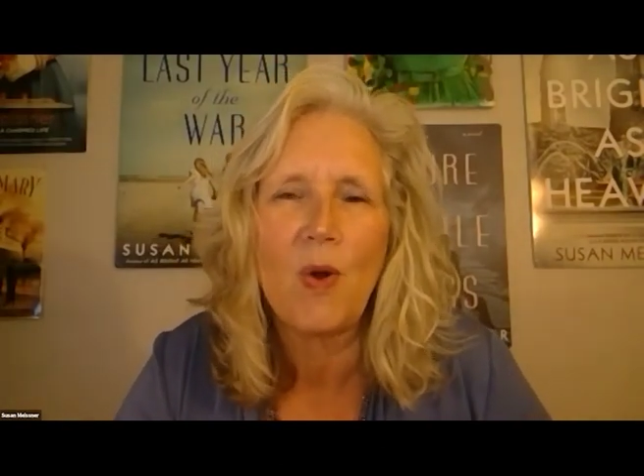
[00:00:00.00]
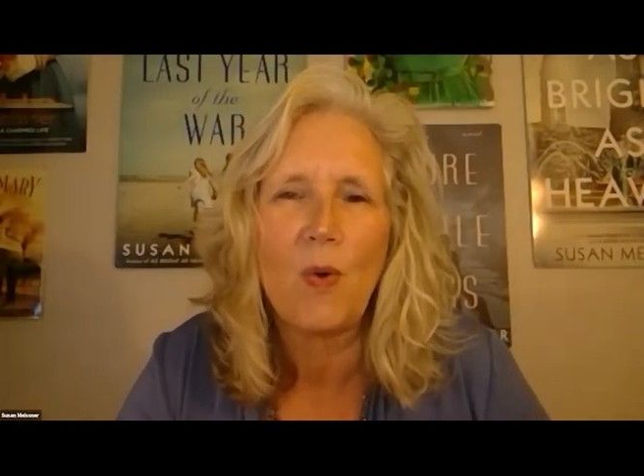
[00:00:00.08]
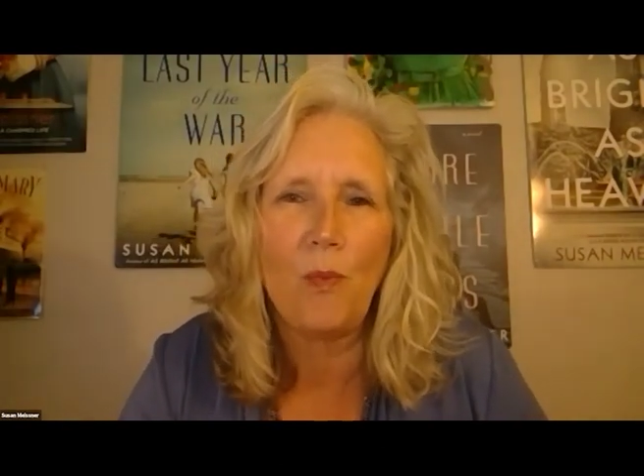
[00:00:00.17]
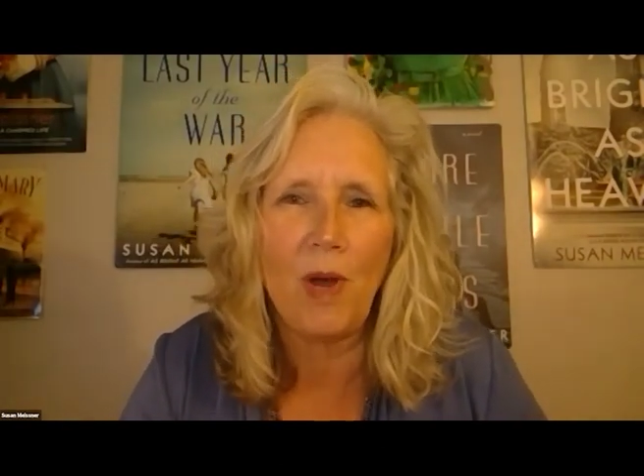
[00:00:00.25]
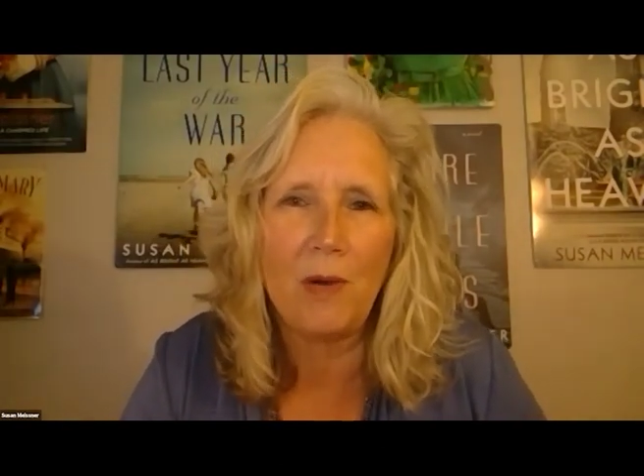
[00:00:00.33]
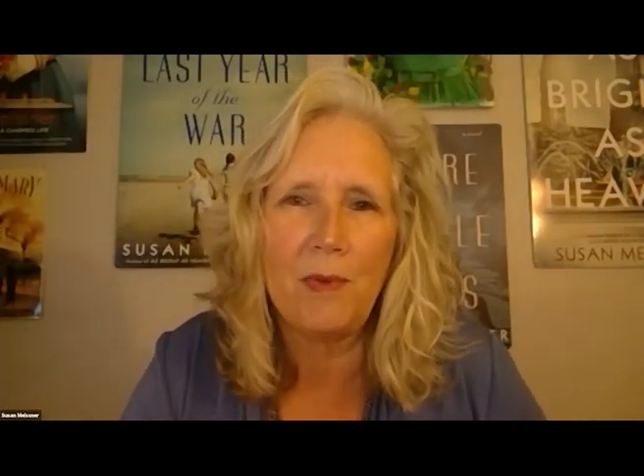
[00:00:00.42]

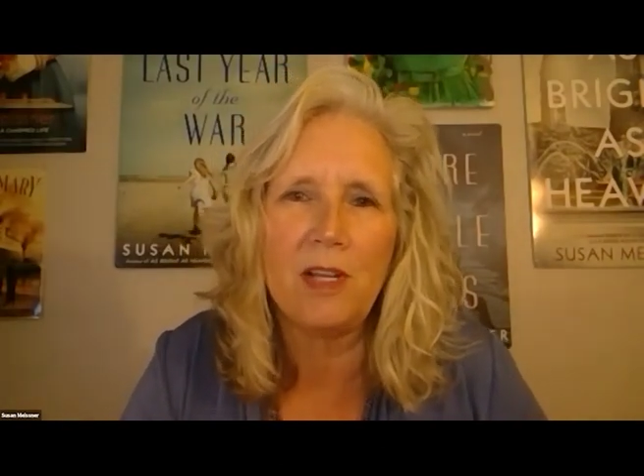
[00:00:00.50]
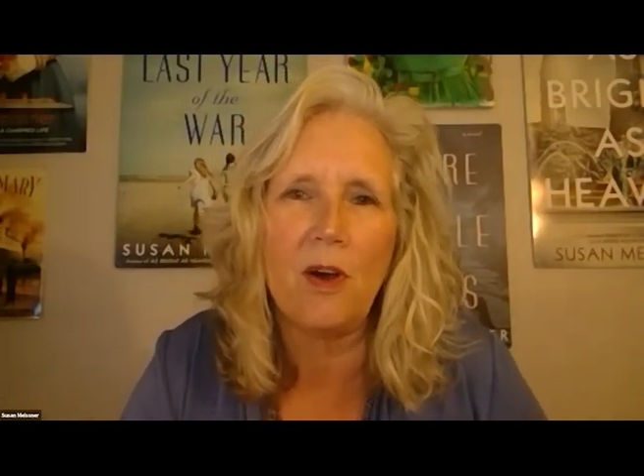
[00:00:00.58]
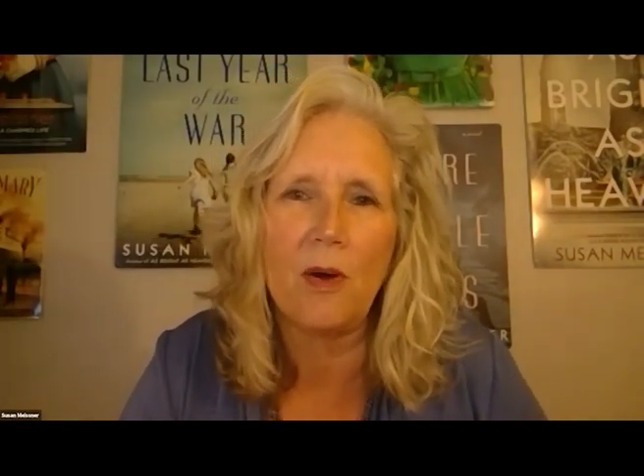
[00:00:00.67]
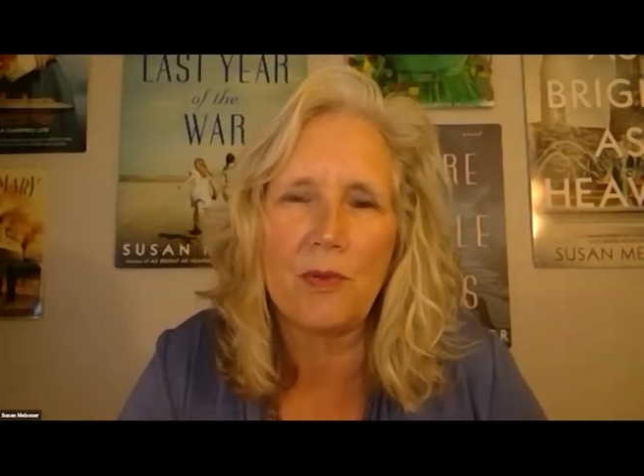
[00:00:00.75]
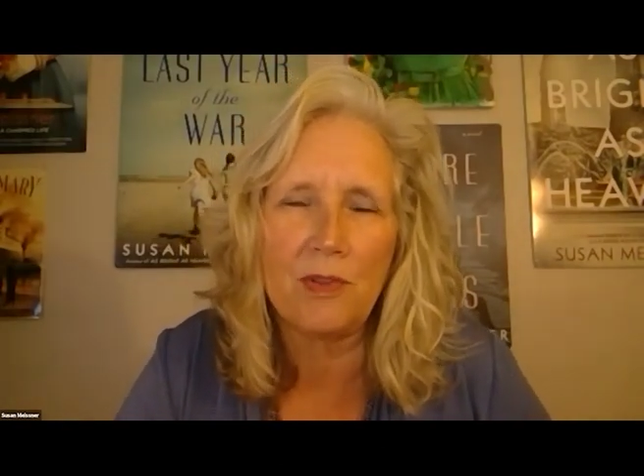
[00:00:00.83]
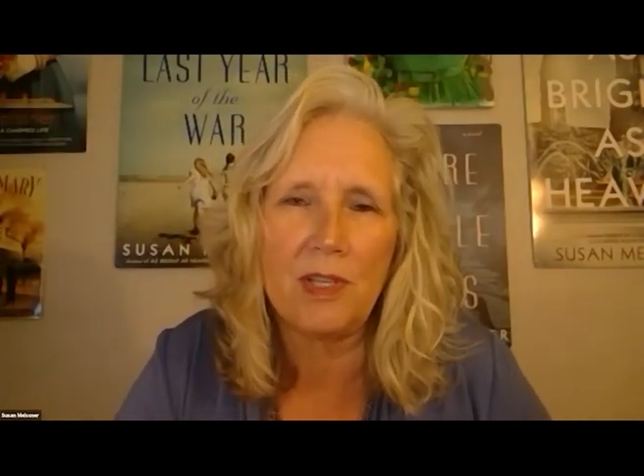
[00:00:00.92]
when we go
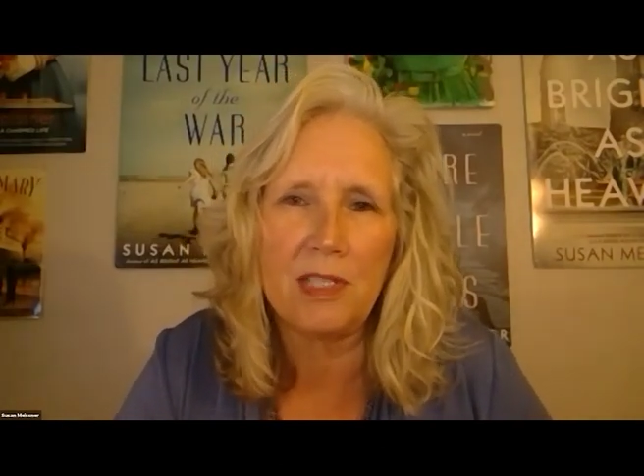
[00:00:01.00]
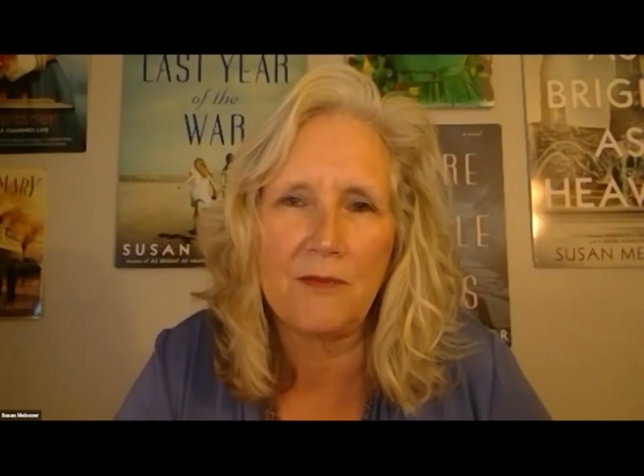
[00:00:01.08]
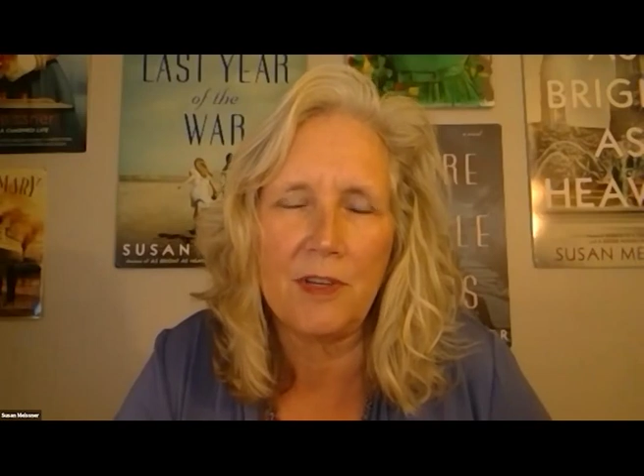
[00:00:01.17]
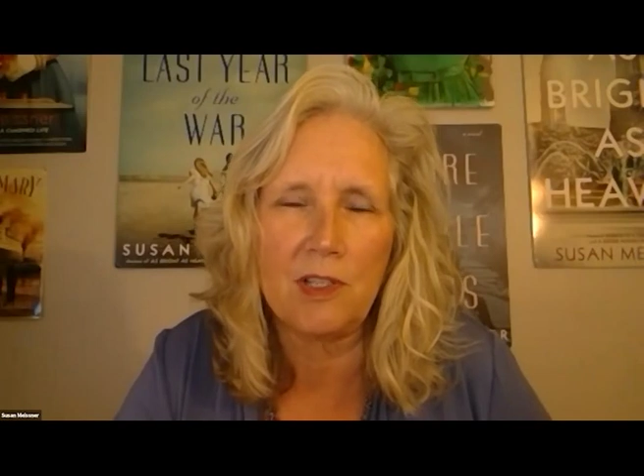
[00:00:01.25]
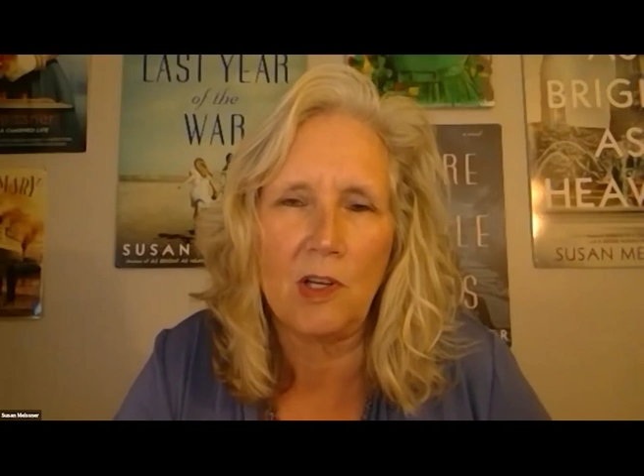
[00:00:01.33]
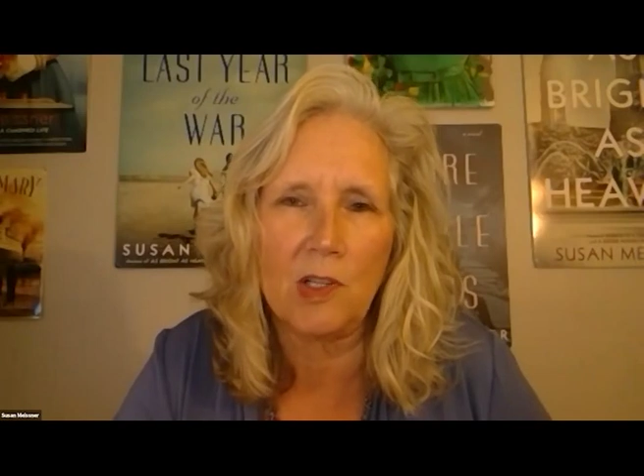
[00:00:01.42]
through the
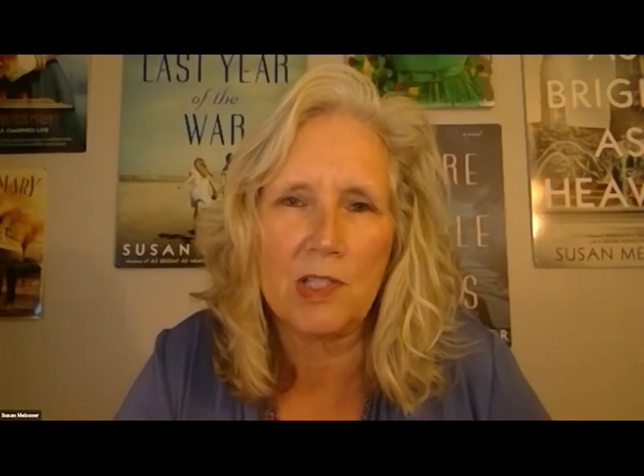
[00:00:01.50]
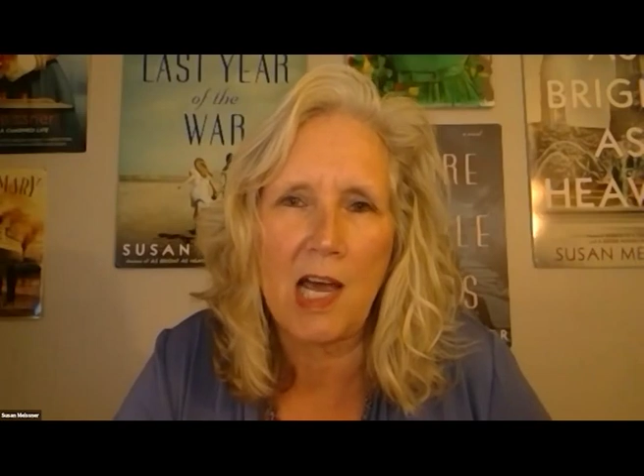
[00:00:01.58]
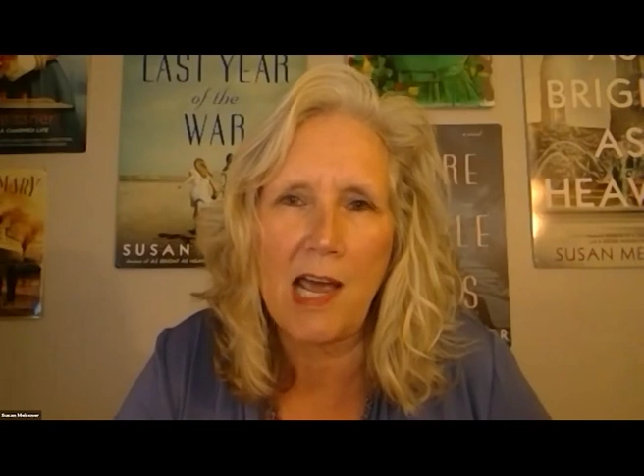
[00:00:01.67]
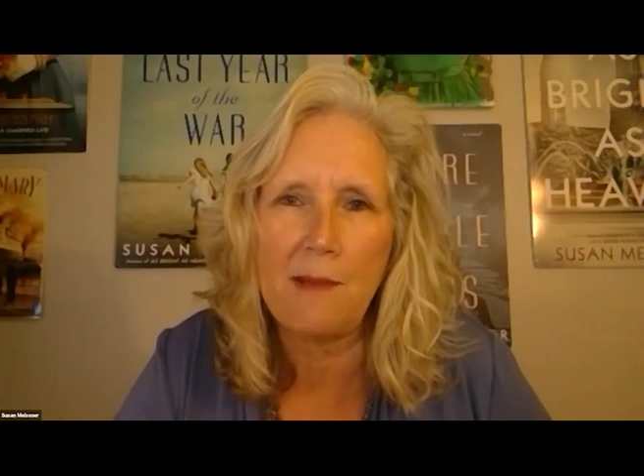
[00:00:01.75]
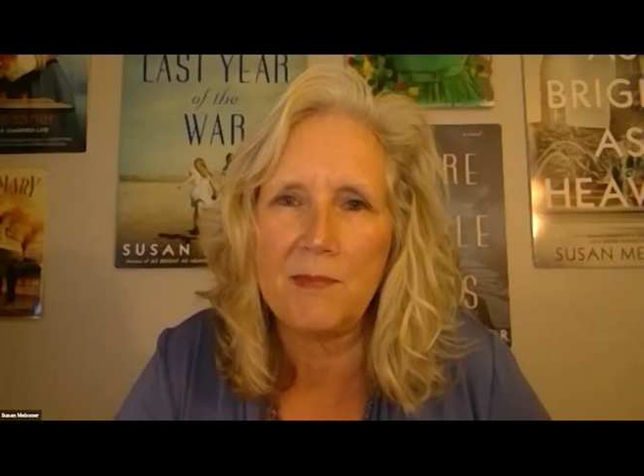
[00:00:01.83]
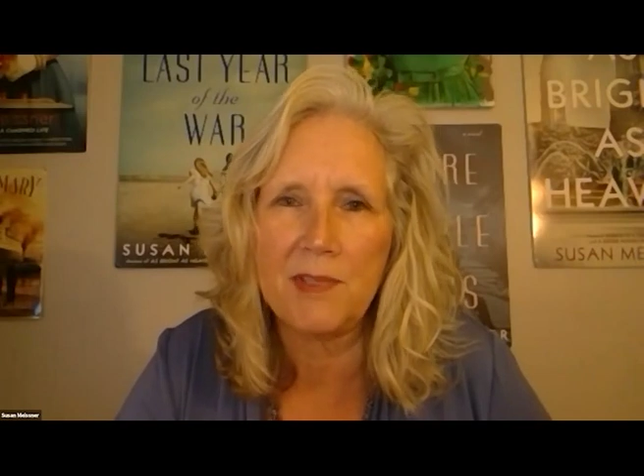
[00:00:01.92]
difficult
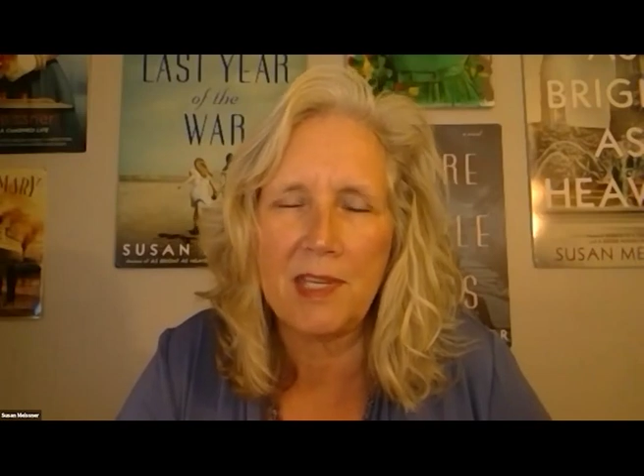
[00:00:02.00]
times,